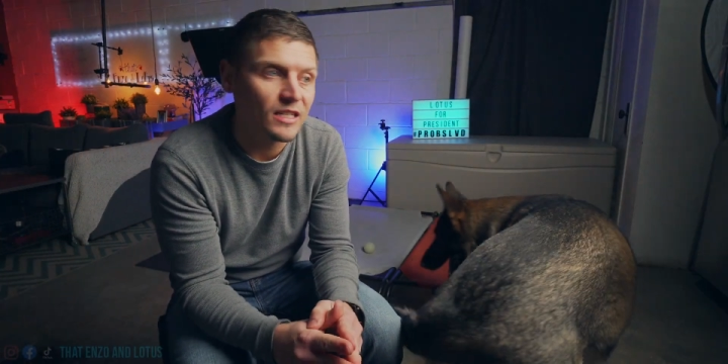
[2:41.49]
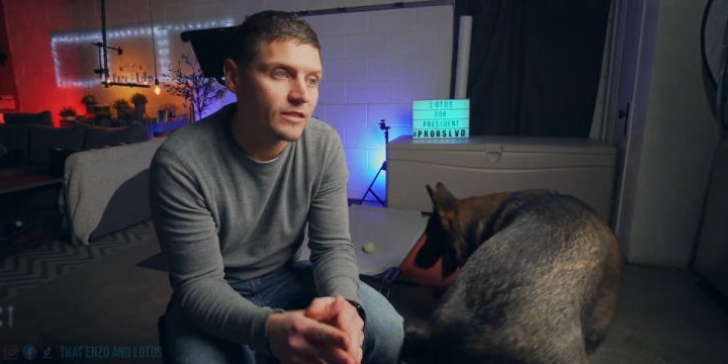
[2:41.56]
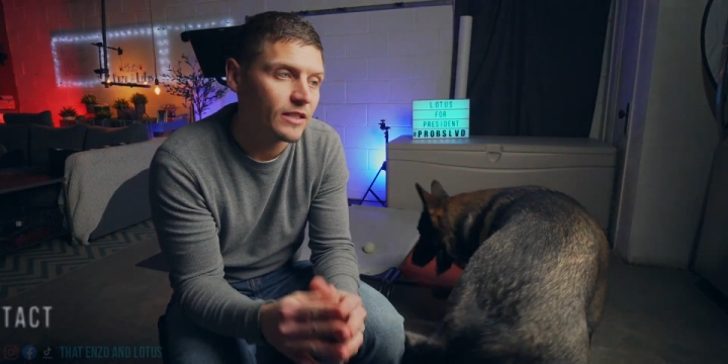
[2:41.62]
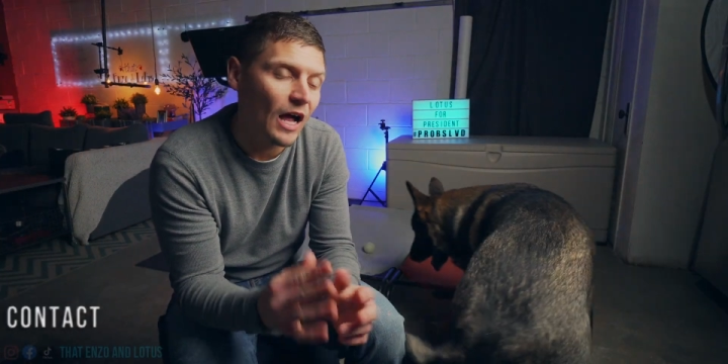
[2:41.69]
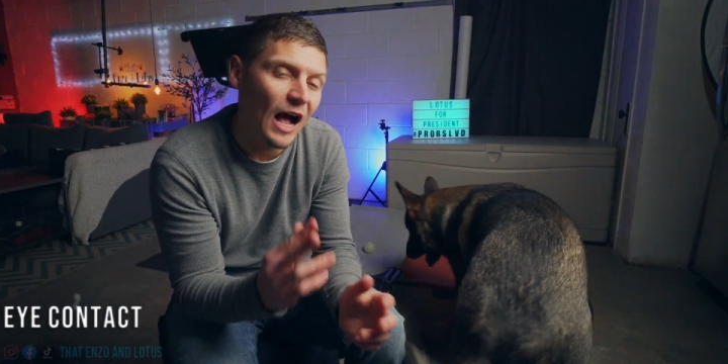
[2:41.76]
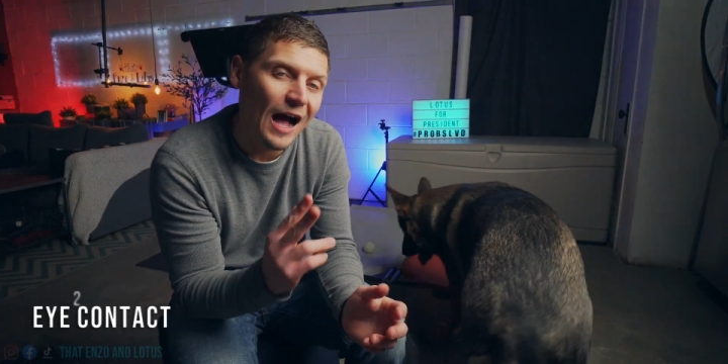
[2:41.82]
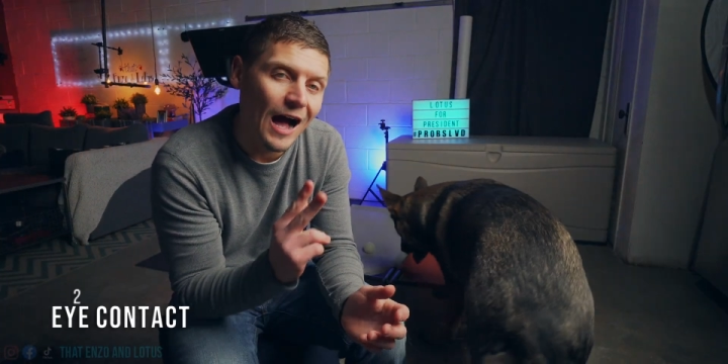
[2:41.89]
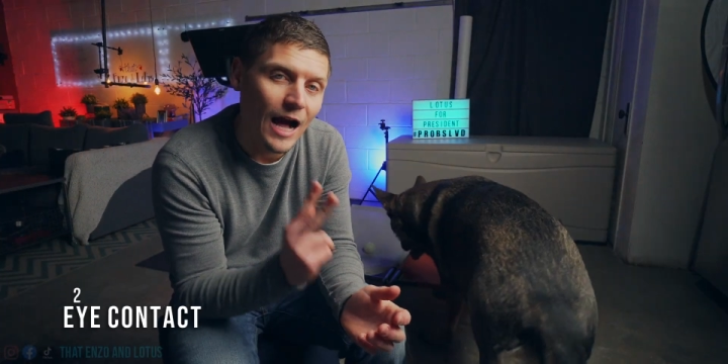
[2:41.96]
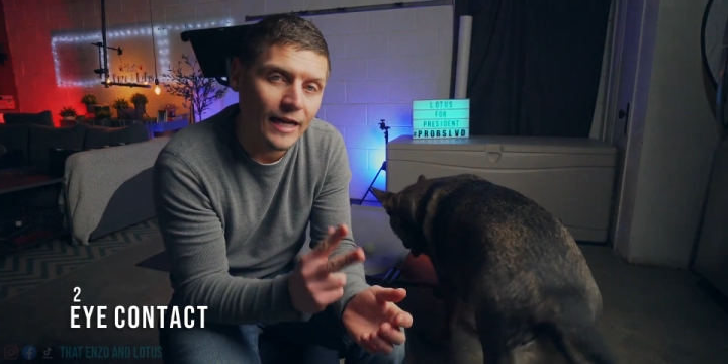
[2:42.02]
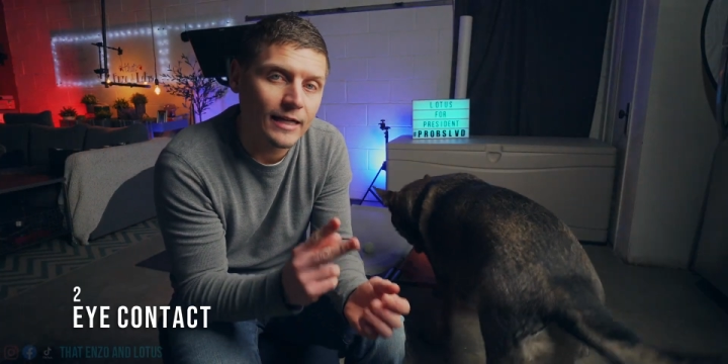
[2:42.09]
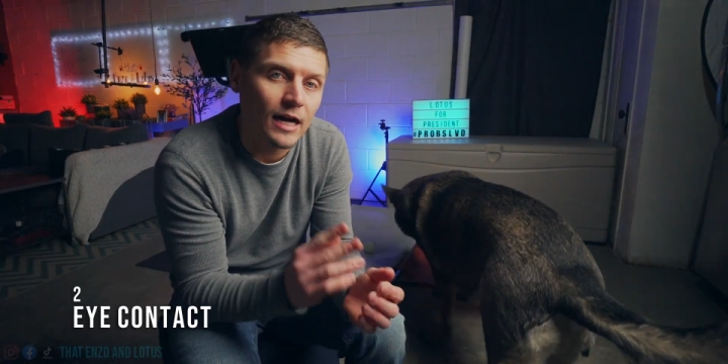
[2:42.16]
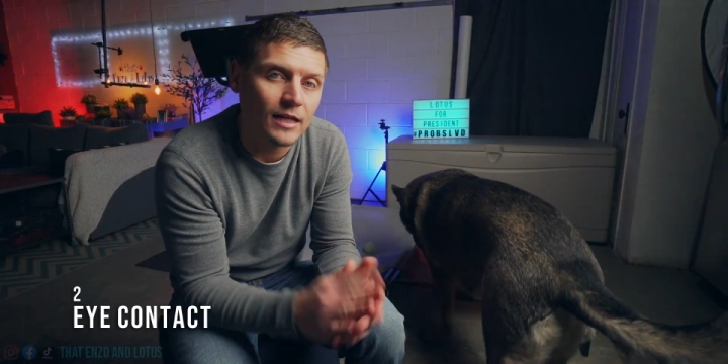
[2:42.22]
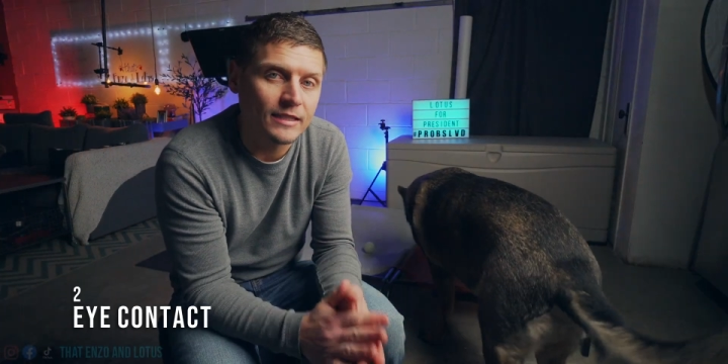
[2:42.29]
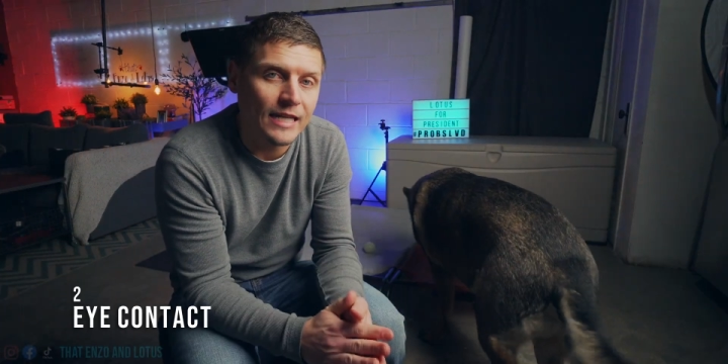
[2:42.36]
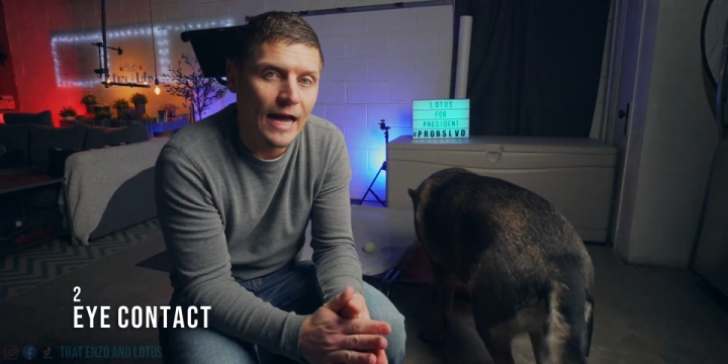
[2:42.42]
is eye
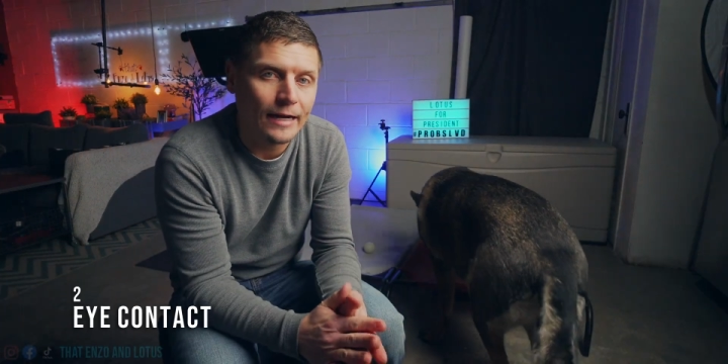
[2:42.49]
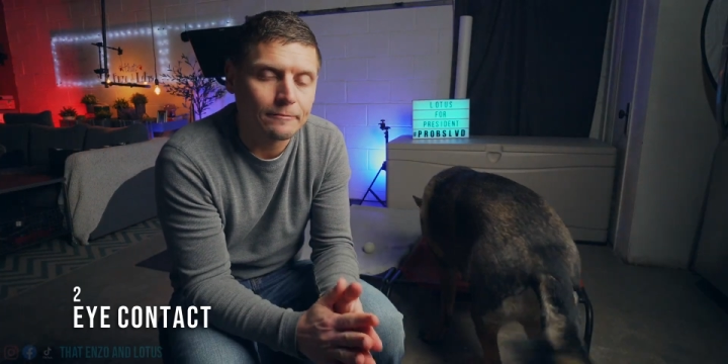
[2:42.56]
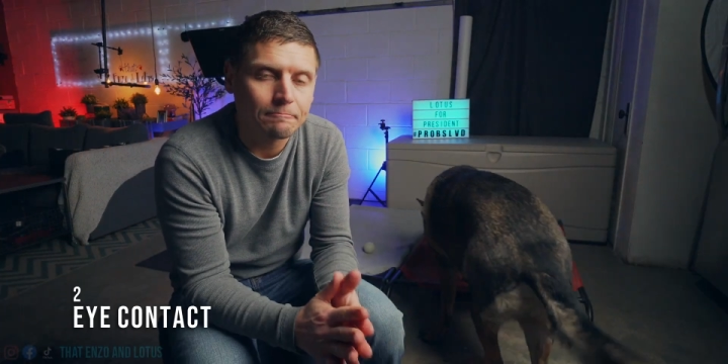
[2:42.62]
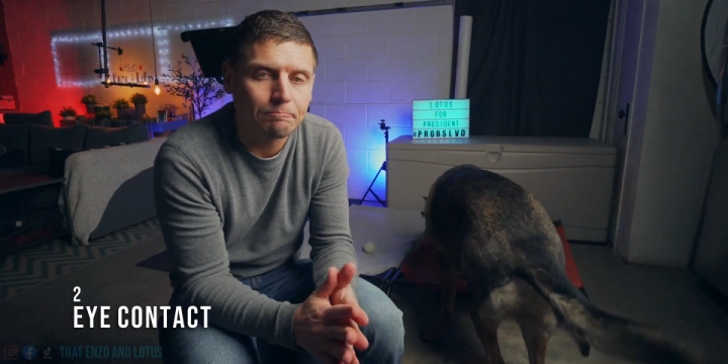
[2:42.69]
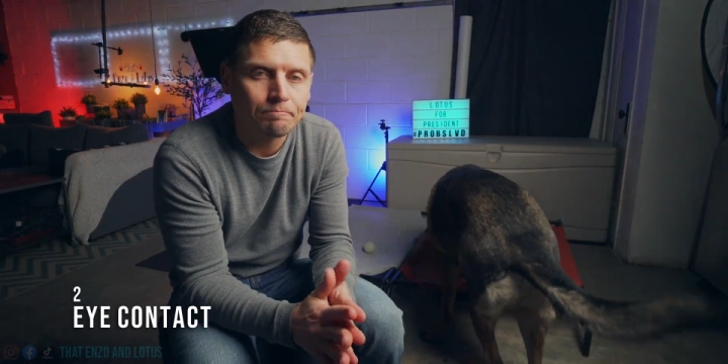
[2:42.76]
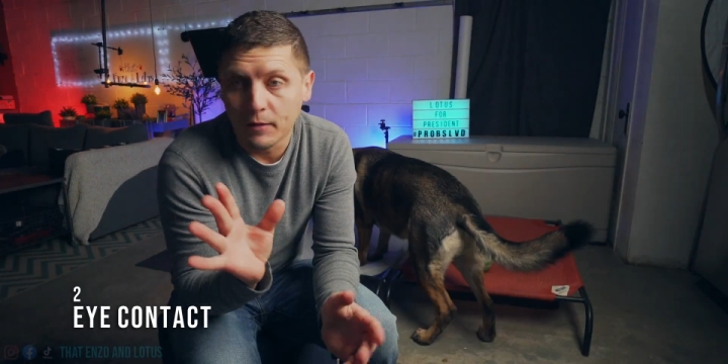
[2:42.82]
contact.